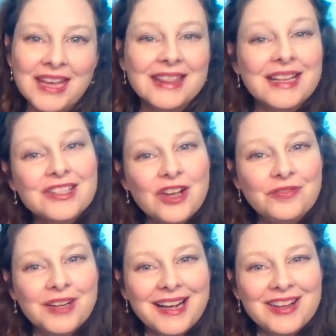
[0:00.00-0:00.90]
That's all
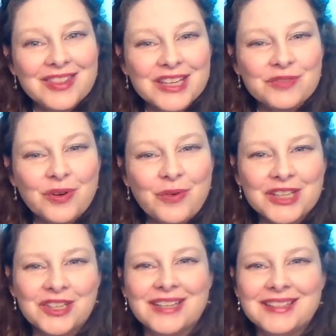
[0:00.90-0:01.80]
for now. Thanks for watching.